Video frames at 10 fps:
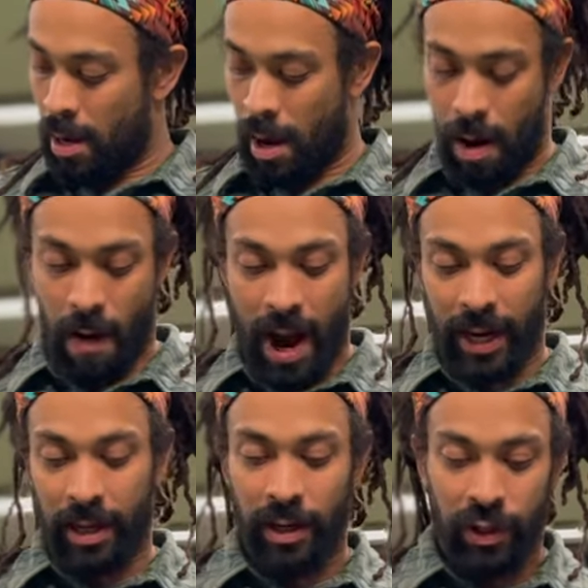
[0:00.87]
All
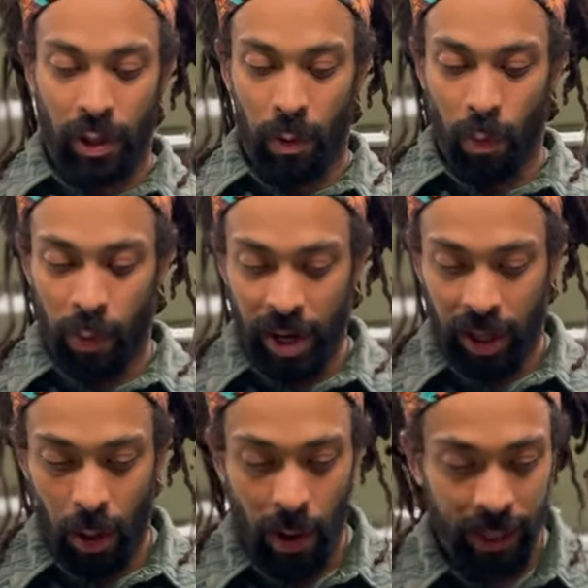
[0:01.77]
right, so we
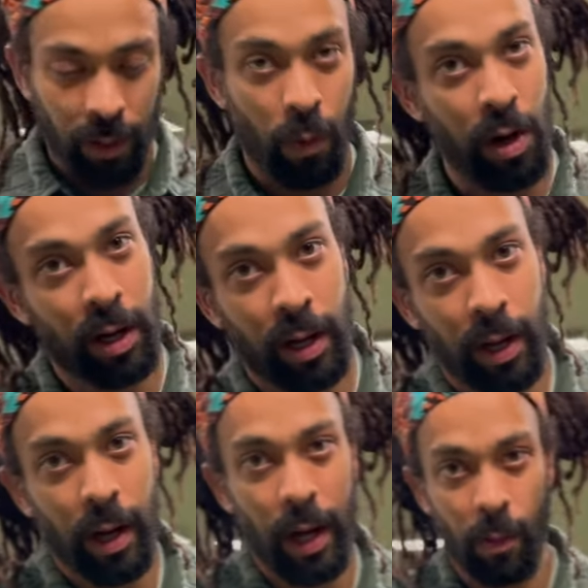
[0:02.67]
are going to
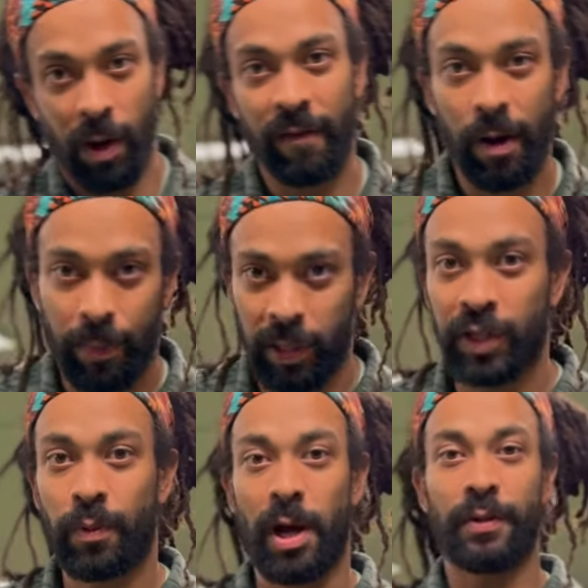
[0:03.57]
work one of our
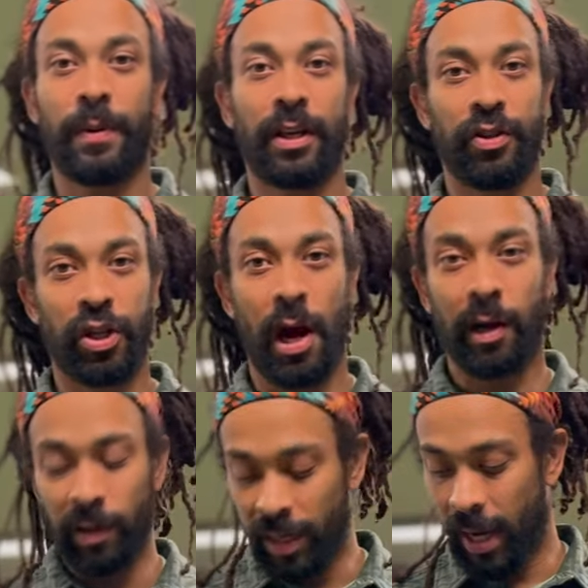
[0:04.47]
police prospects,
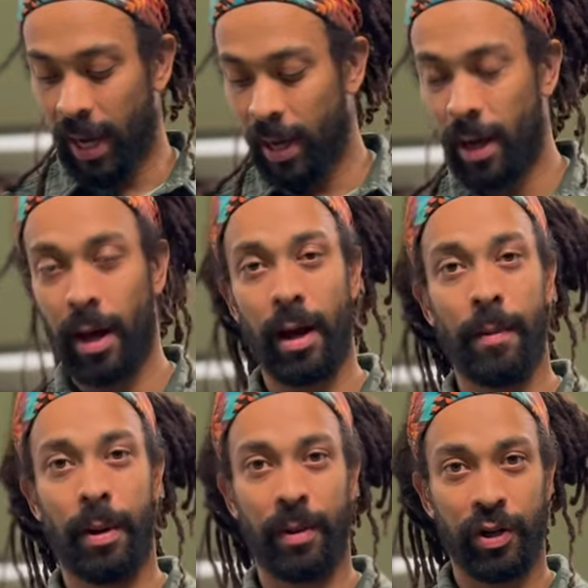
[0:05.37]
Jocko, today.
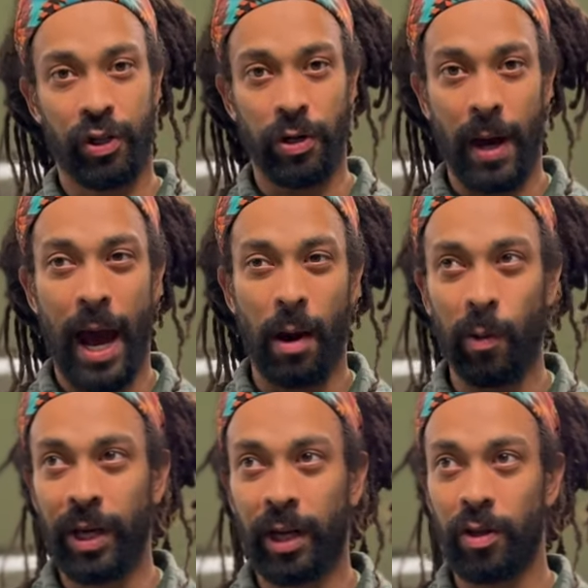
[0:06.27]
I'm gonna show you how
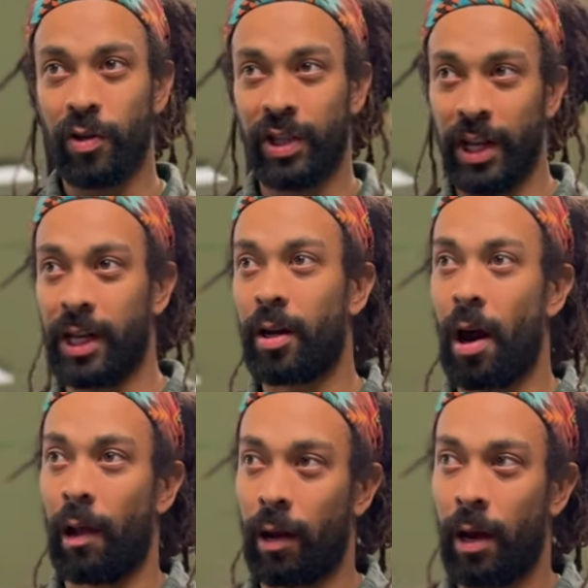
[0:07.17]
we can use the
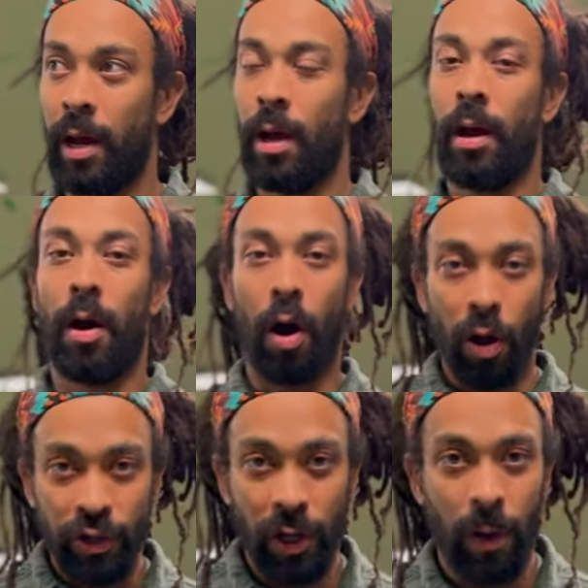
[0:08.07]
e-collar
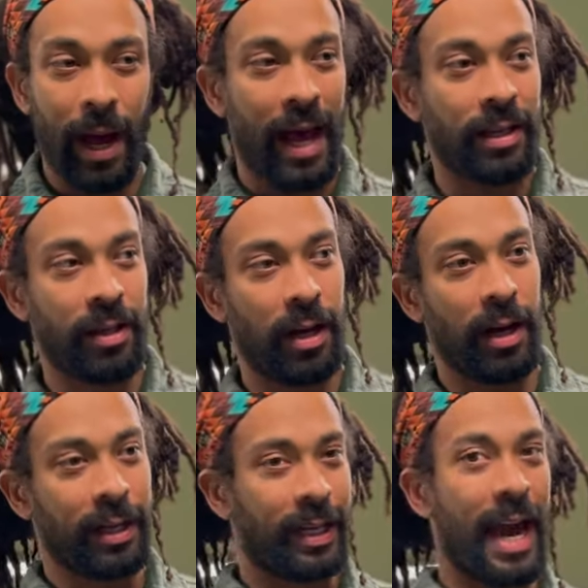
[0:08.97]
also as
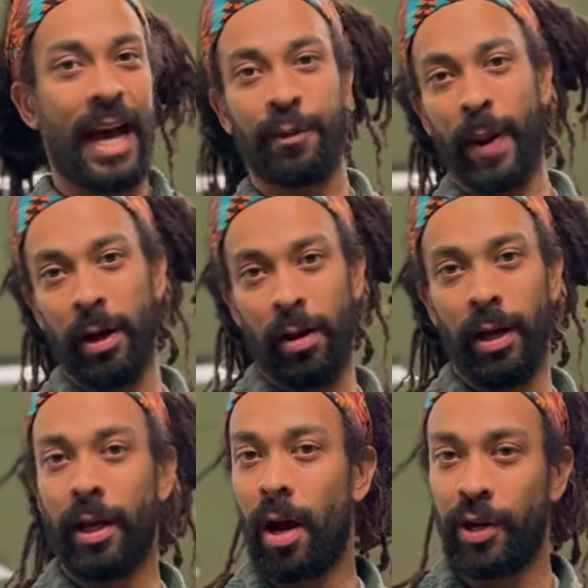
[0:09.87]
a gas
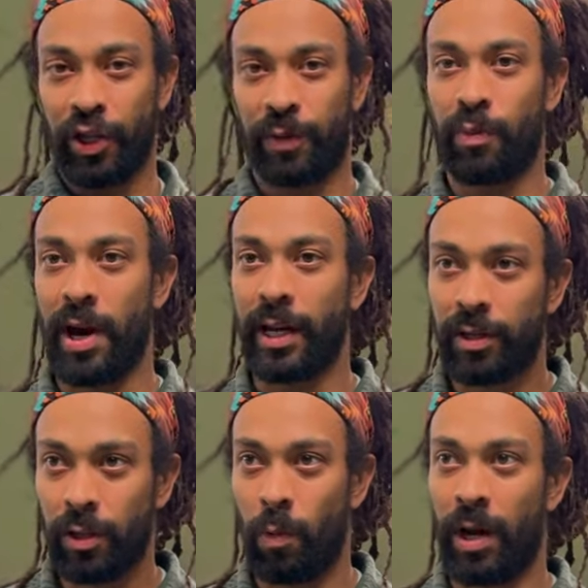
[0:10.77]
pedal and not just
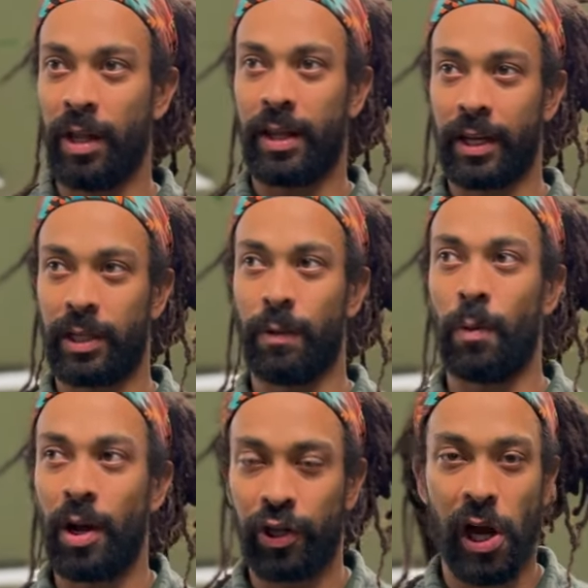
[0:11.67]
brake. So one of the things that we
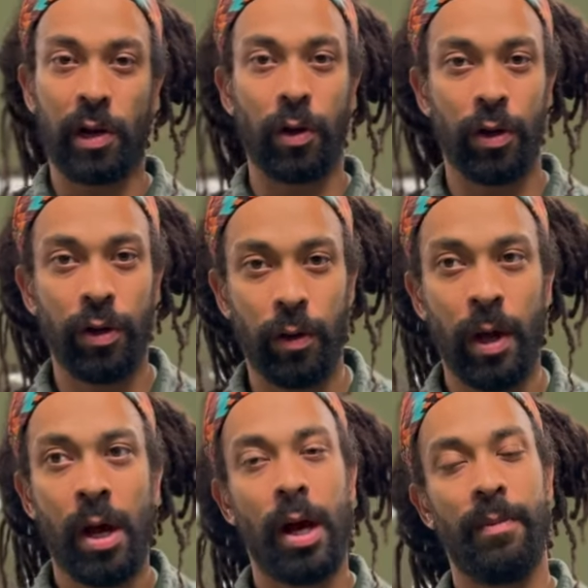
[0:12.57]
want Jocko to do
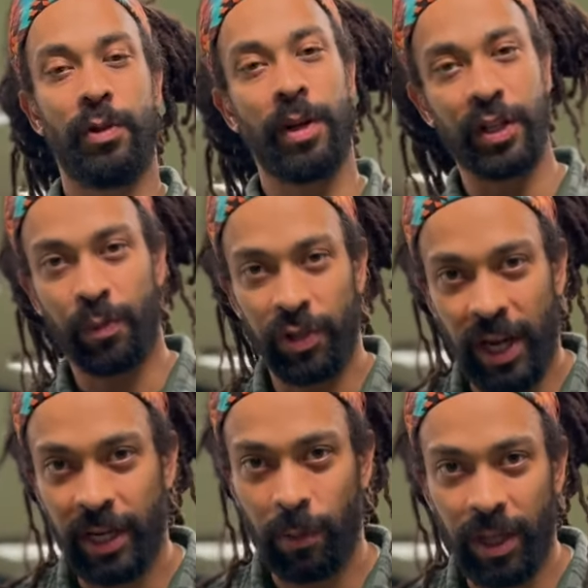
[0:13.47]
is when he's
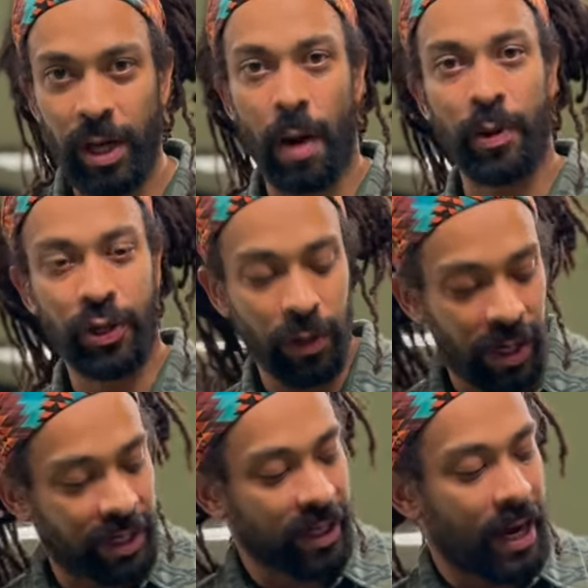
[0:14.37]
presented with the
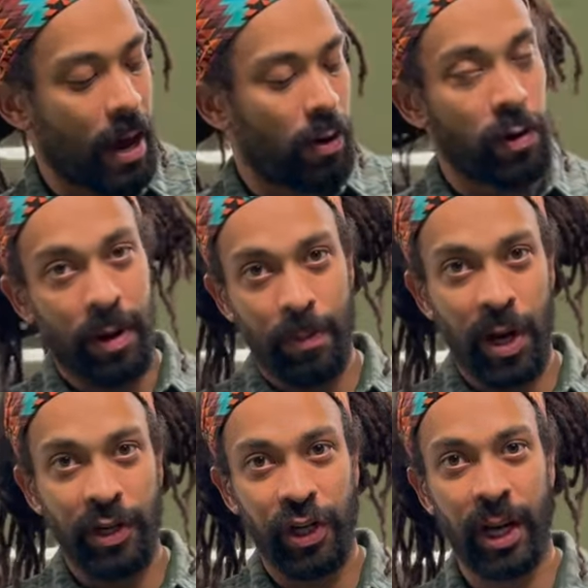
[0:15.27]
opportunity to counter and
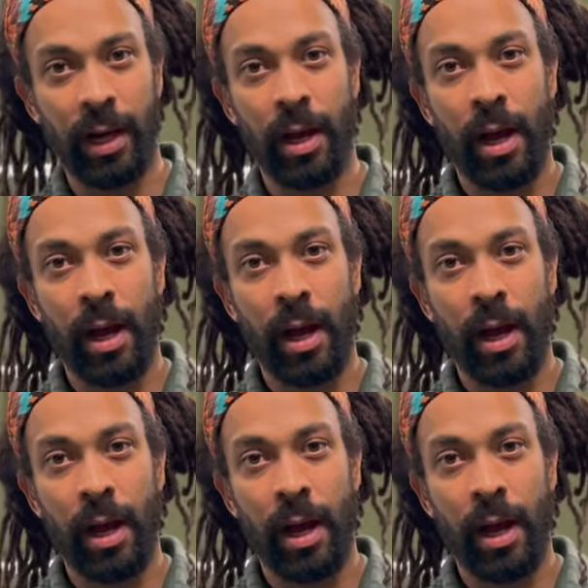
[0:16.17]
punch in,